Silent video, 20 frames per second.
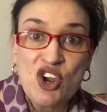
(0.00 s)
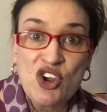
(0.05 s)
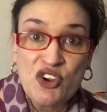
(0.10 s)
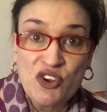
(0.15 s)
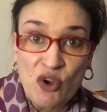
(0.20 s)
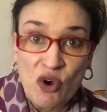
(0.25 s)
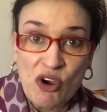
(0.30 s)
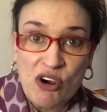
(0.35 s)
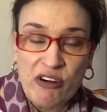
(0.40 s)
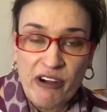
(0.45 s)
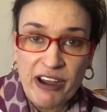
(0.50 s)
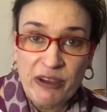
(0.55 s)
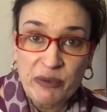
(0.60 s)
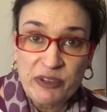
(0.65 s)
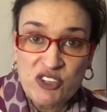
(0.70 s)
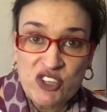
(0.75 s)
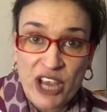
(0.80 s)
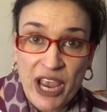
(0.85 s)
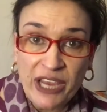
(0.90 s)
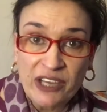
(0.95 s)
not great with
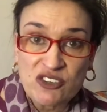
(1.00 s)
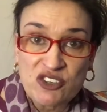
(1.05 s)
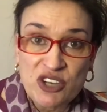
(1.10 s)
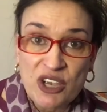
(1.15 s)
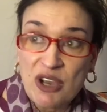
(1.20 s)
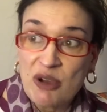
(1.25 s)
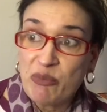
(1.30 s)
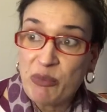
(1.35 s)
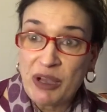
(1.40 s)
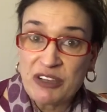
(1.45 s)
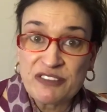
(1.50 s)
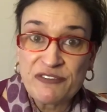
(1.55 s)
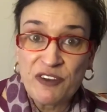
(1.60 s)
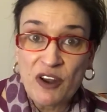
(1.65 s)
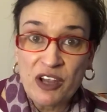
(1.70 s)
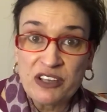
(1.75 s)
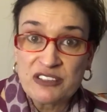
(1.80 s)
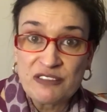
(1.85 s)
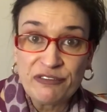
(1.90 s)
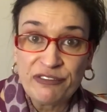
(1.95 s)
change.
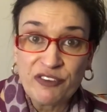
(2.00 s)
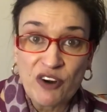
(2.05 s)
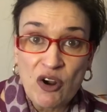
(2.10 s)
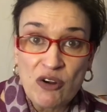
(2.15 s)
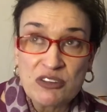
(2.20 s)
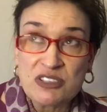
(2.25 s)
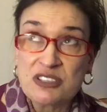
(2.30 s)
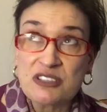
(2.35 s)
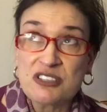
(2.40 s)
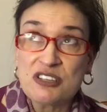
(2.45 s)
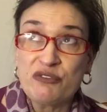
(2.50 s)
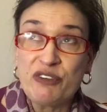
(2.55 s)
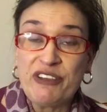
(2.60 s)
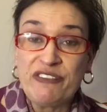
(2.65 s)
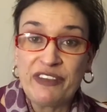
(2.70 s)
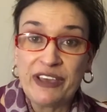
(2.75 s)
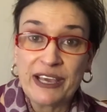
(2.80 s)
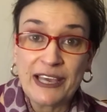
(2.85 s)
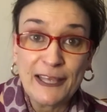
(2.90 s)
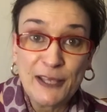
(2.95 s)
Butterflies and frogs,
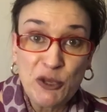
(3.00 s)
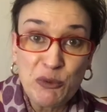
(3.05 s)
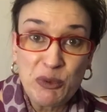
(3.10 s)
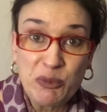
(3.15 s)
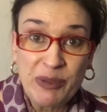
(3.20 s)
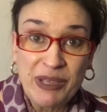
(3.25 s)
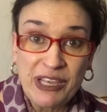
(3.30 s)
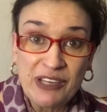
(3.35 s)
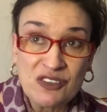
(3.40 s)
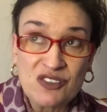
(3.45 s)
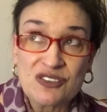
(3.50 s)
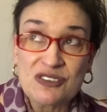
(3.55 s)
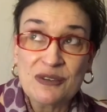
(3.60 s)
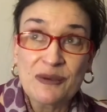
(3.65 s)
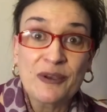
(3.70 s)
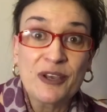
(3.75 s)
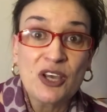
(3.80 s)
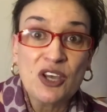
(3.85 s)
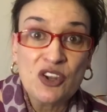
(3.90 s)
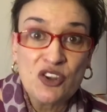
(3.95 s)
terrific. Human beings,
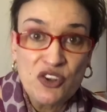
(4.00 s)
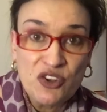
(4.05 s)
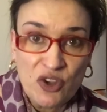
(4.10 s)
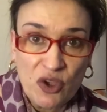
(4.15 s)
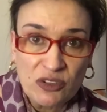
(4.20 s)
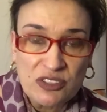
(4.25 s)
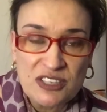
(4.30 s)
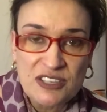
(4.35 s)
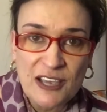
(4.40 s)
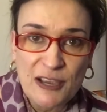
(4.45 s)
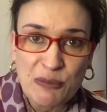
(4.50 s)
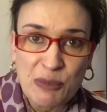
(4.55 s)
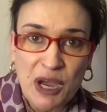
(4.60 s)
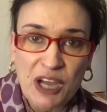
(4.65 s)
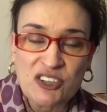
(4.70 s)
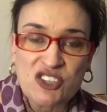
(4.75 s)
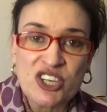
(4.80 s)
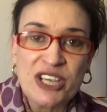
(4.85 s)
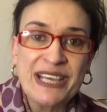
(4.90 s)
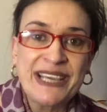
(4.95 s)
not so
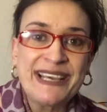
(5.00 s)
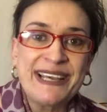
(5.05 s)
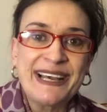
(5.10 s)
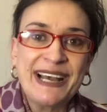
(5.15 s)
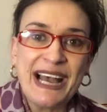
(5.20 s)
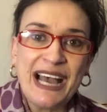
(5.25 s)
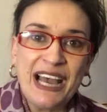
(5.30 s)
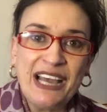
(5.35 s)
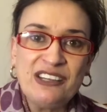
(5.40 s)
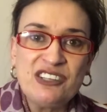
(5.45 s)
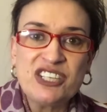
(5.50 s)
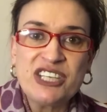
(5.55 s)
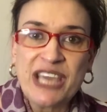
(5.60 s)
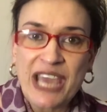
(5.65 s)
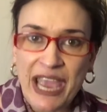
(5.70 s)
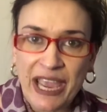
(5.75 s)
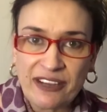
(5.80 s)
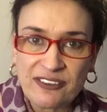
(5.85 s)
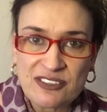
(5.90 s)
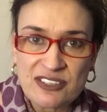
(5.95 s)
much. And
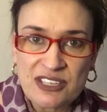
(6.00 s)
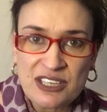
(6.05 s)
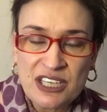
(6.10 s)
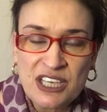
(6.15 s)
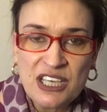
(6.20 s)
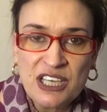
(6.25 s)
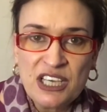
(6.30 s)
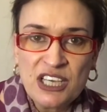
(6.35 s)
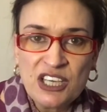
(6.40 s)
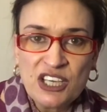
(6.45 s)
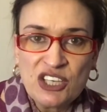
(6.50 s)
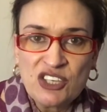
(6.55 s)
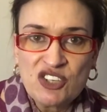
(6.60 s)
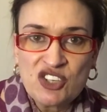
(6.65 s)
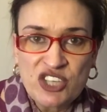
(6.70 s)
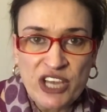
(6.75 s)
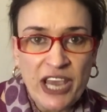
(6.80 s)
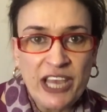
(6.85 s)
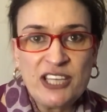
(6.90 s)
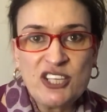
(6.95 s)
yet,
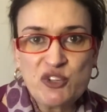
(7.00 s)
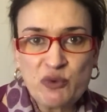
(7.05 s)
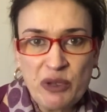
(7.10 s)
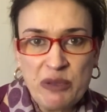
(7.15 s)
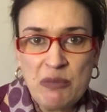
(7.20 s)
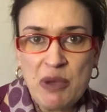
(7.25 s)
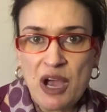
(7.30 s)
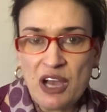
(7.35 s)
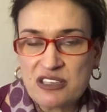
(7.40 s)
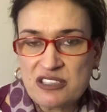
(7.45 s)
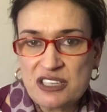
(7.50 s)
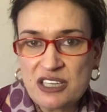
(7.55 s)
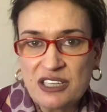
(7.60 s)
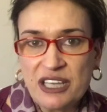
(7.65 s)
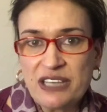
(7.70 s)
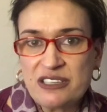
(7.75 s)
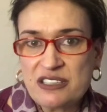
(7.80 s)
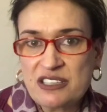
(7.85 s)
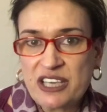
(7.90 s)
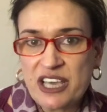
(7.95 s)
change we must, and
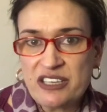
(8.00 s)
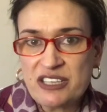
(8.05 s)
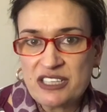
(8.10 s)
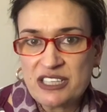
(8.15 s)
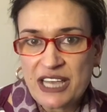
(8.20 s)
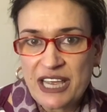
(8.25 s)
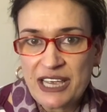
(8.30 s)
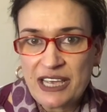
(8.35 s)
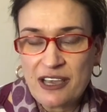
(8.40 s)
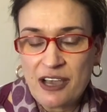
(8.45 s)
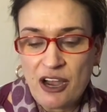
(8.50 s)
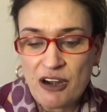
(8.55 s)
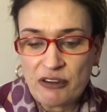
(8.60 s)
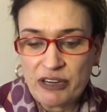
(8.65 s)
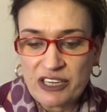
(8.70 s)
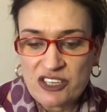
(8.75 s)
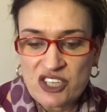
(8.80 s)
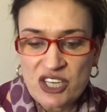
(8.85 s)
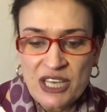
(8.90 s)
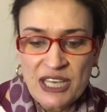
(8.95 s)
that is going to take
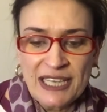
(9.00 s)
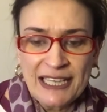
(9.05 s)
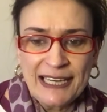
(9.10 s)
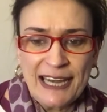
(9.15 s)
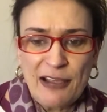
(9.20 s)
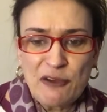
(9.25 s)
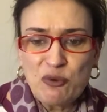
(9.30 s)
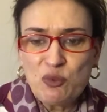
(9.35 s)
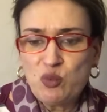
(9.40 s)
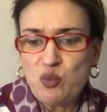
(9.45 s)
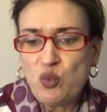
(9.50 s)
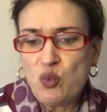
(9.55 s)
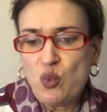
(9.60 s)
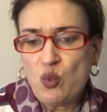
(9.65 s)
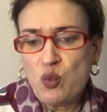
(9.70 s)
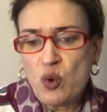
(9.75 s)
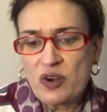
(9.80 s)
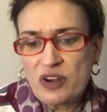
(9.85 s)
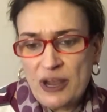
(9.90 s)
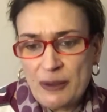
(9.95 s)
courage. Now,
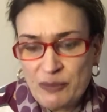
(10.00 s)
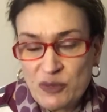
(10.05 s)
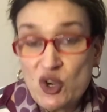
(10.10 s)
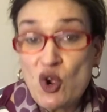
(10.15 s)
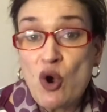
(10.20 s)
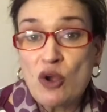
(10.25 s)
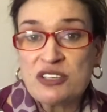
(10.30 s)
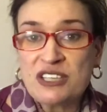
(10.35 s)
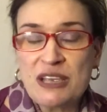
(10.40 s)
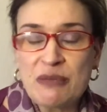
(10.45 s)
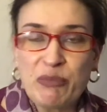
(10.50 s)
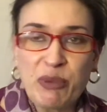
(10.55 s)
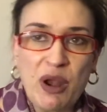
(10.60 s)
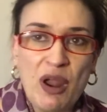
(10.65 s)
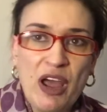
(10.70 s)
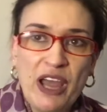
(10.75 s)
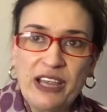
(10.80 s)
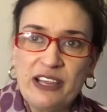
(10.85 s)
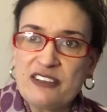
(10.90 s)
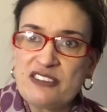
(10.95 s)
what I'm not
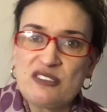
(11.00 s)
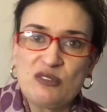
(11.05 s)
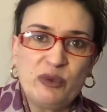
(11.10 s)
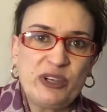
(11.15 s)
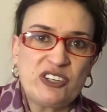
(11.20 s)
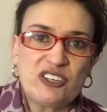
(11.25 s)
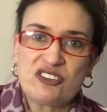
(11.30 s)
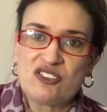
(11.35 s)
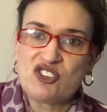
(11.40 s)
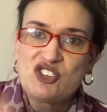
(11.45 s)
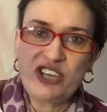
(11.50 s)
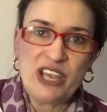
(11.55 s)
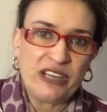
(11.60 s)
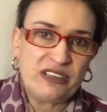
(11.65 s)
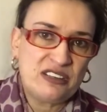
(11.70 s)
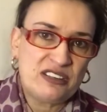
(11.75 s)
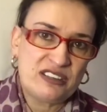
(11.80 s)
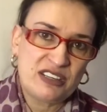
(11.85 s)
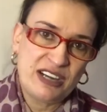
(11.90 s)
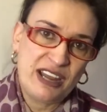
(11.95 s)
implying is that we just
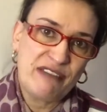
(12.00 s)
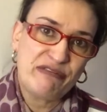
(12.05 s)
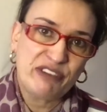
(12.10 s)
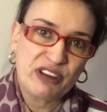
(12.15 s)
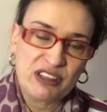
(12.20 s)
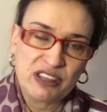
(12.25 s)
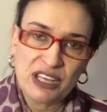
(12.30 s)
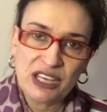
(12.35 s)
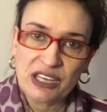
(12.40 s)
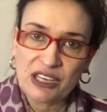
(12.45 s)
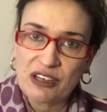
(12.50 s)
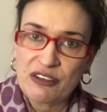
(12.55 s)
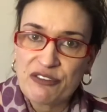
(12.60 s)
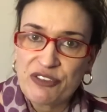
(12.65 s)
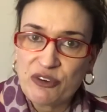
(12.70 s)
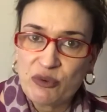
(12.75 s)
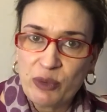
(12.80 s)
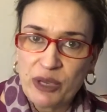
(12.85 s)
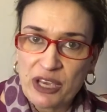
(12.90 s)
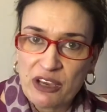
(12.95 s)
jettison everything
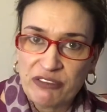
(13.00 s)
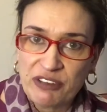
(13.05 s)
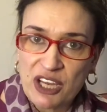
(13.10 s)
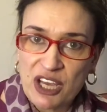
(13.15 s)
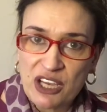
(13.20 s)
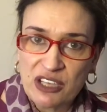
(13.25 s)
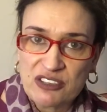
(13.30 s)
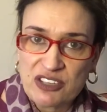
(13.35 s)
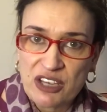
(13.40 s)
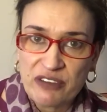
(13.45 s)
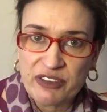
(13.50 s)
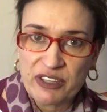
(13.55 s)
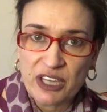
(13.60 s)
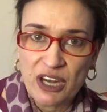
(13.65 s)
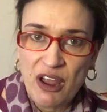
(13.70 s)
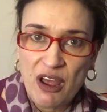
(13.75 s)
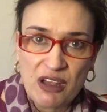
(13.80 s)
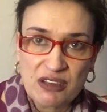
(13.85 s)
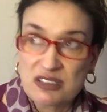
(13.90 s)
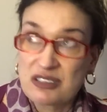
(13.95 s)
that we have learned over the
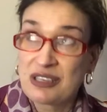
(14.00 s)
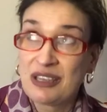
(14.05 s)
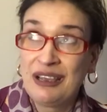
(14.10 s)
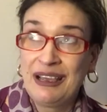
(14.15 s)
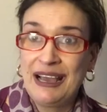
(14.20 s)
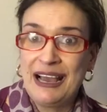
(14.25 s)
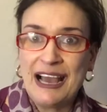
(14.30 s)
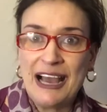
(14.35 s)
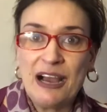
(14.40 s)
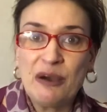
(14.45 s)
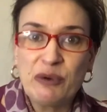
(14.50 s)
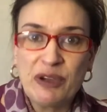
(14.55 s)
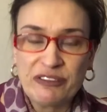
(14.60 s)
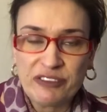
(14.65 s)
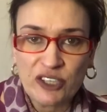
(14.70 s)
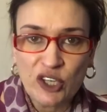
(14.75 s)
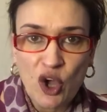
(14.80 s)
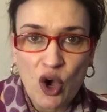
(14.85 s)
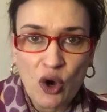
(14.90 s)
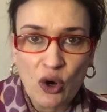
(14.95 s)
last however
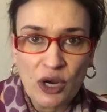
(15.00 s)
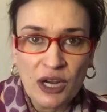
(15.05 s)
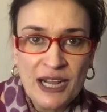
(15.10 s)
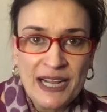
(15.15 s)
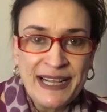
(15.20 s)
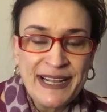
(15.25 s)
long.